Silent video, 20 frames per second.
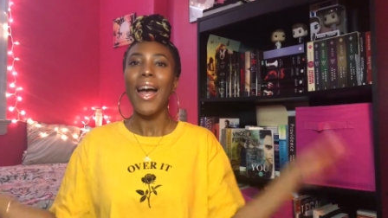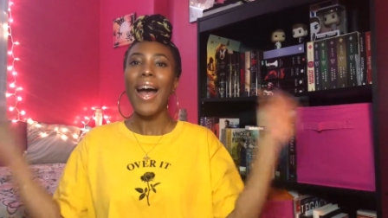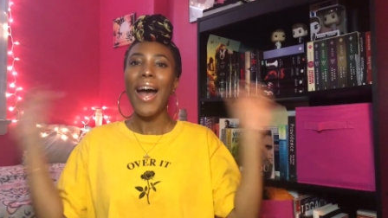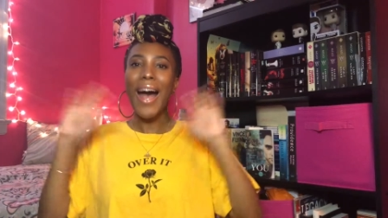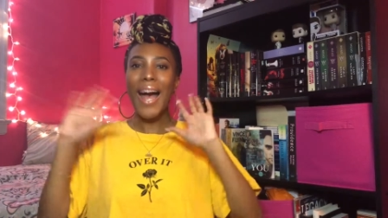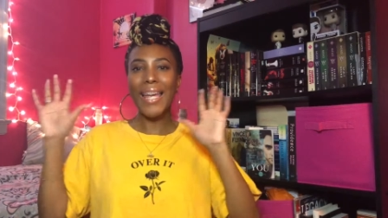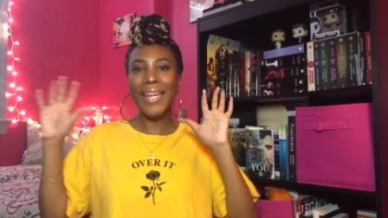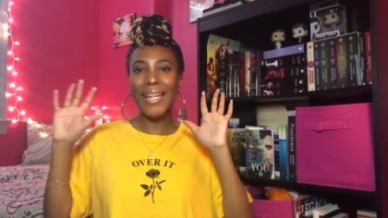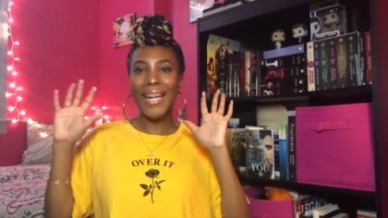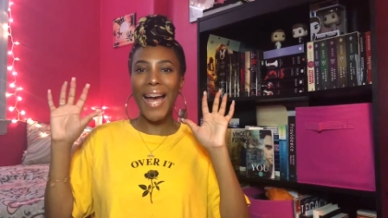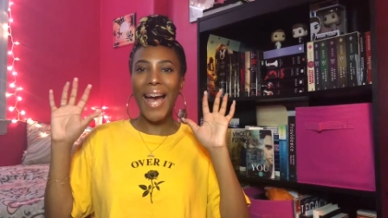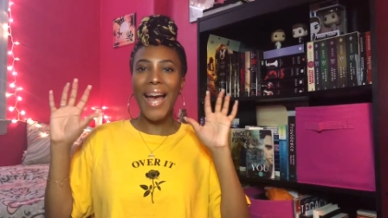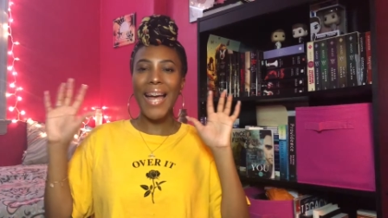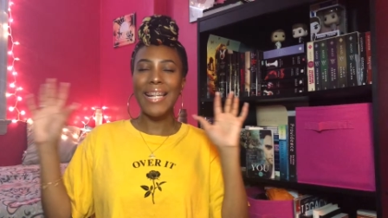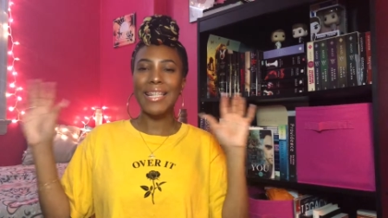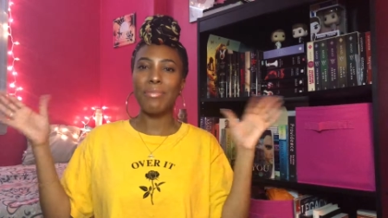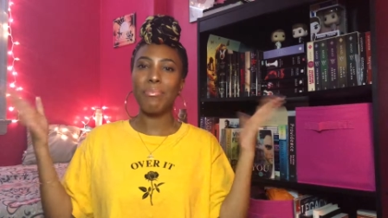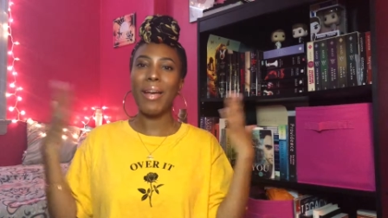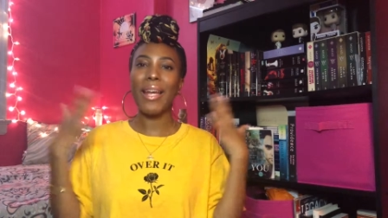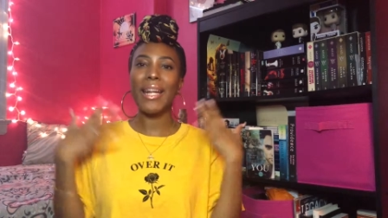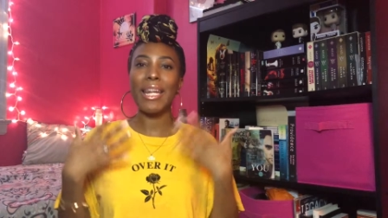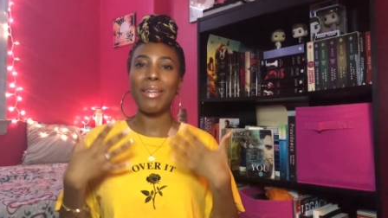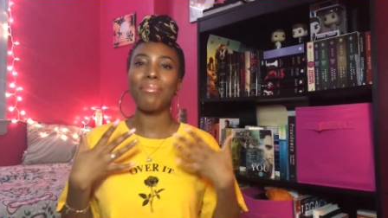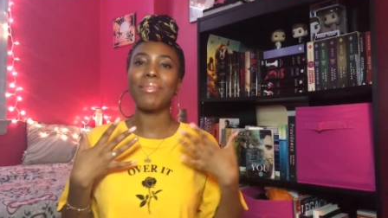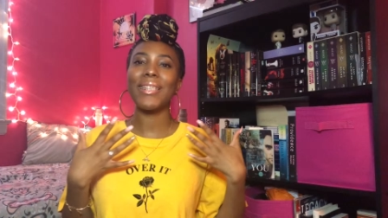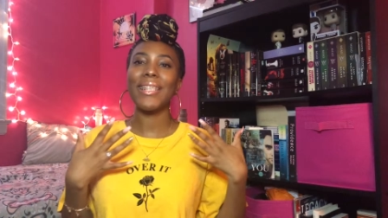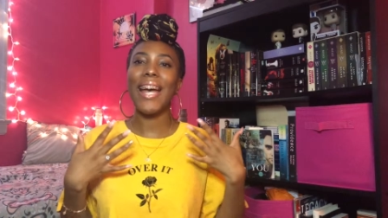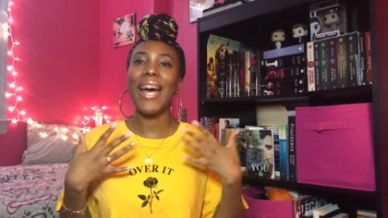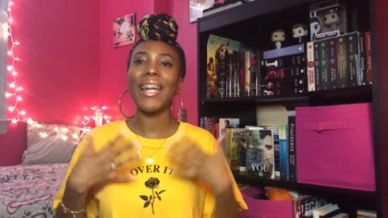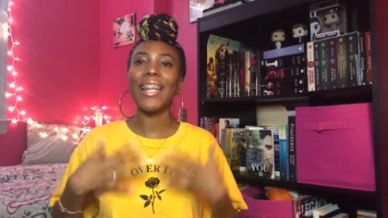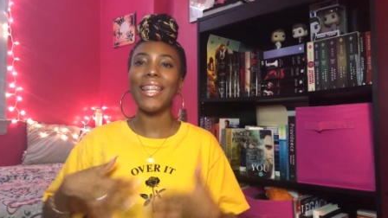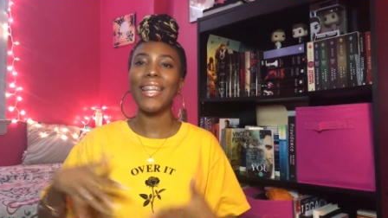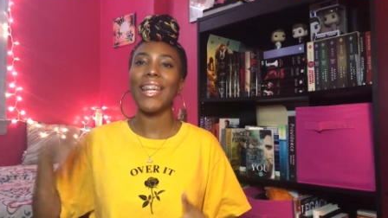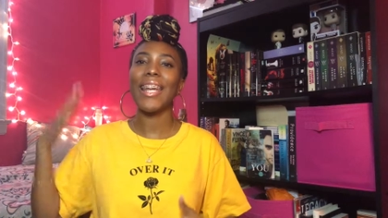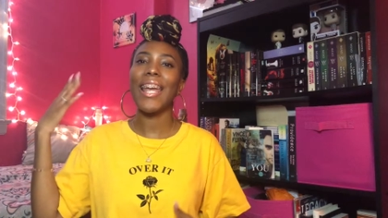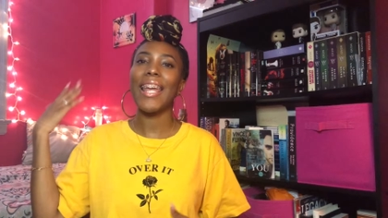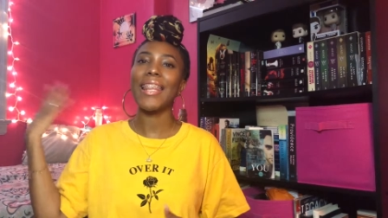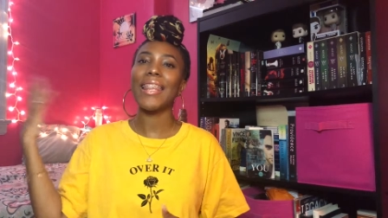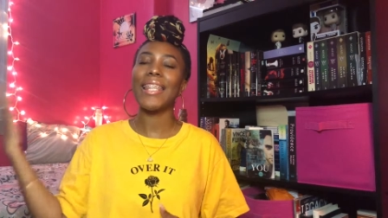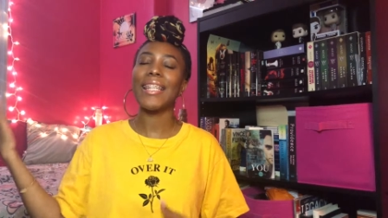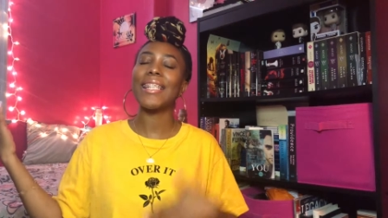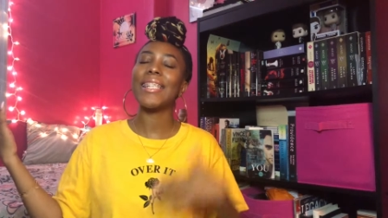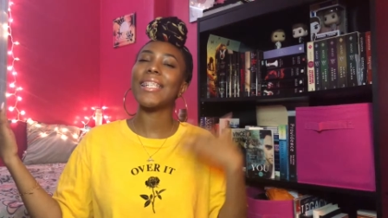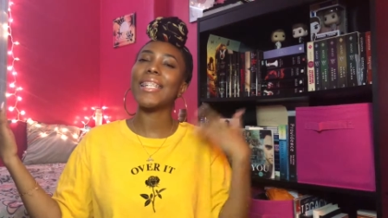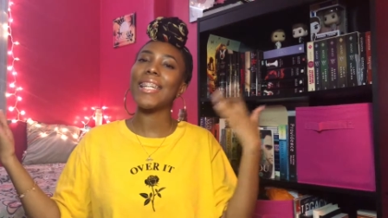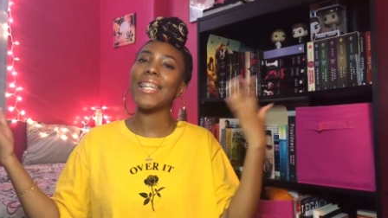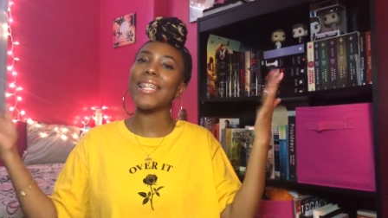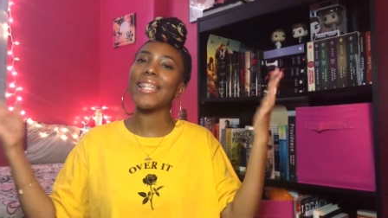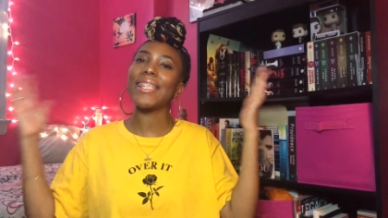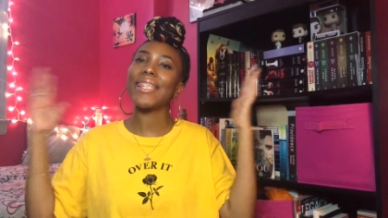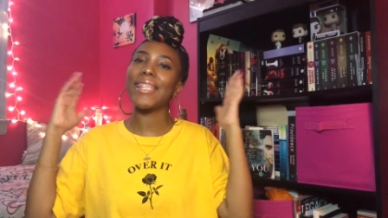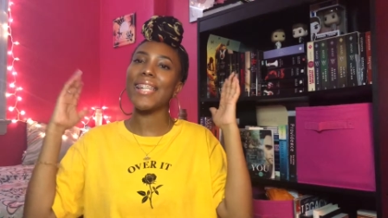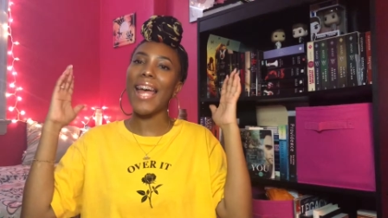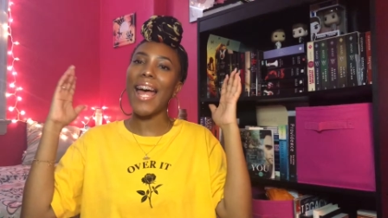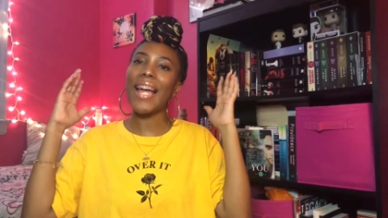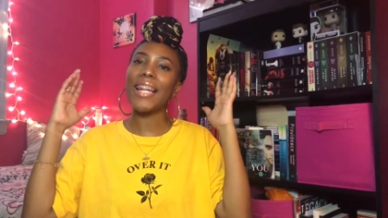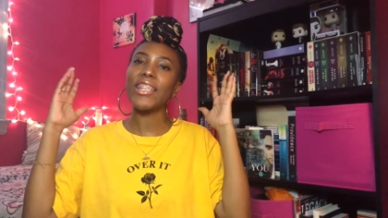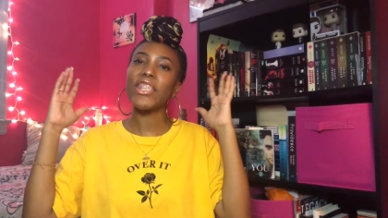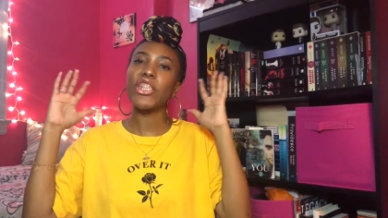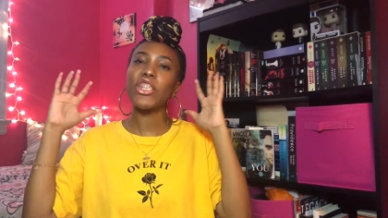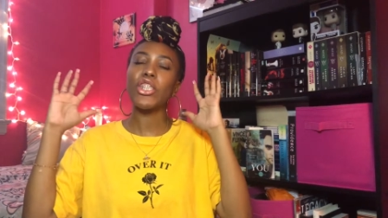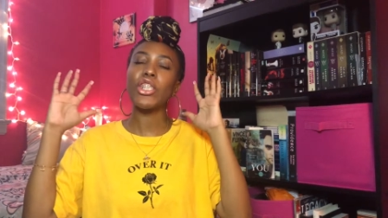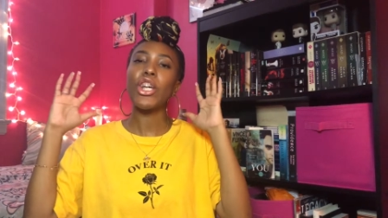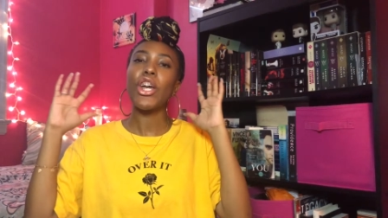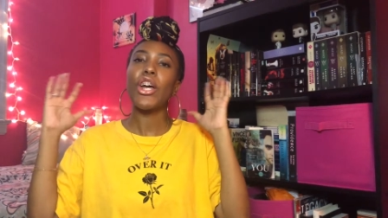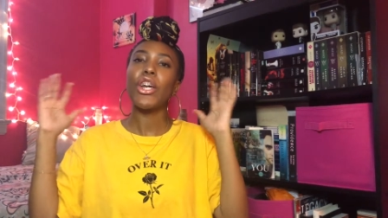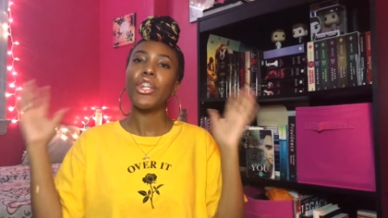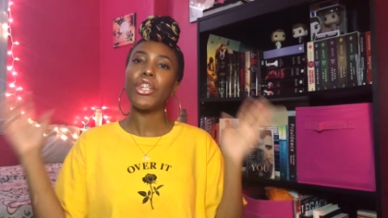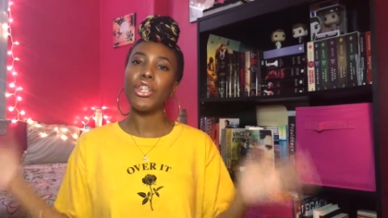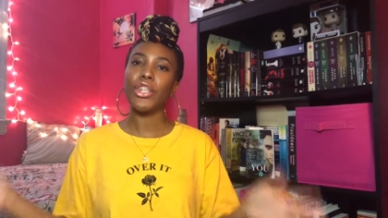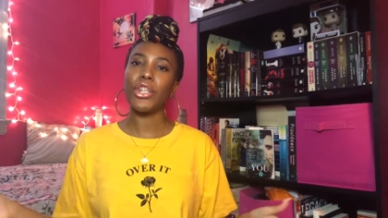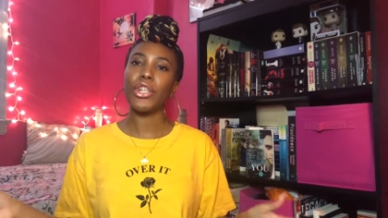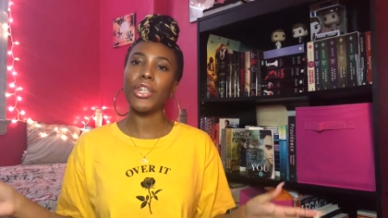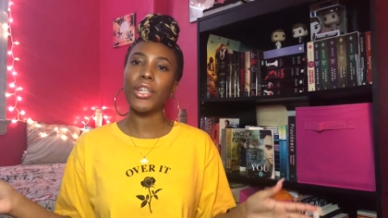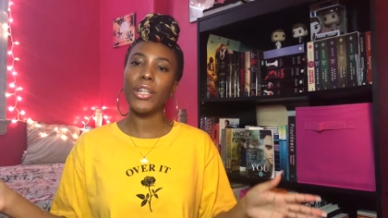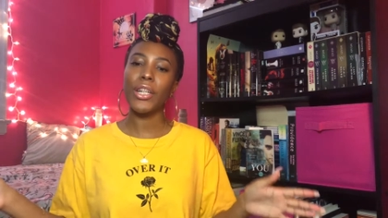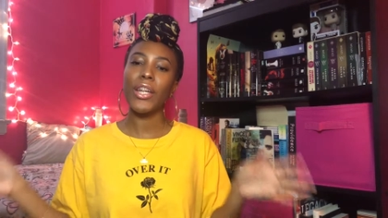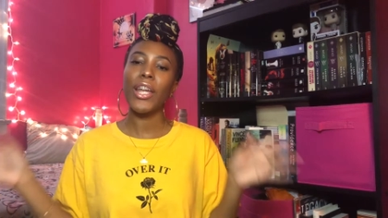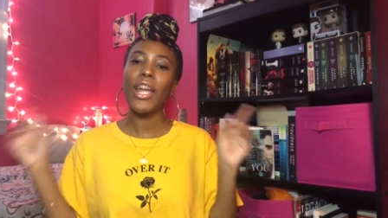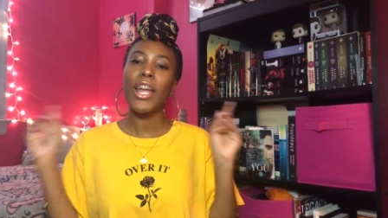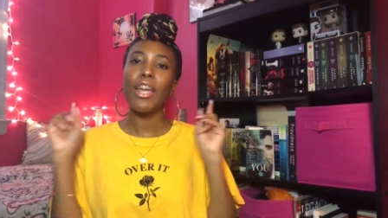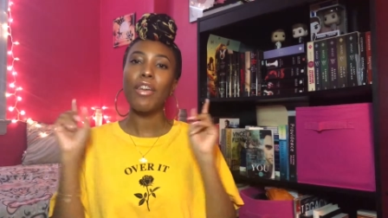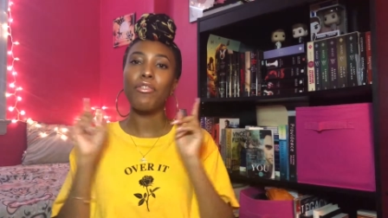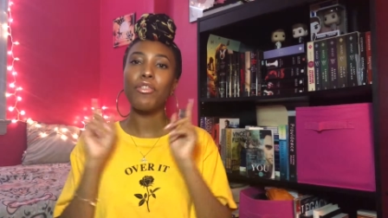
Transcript: Hi, guys. My name is Natalie, and this is Nat'sNook.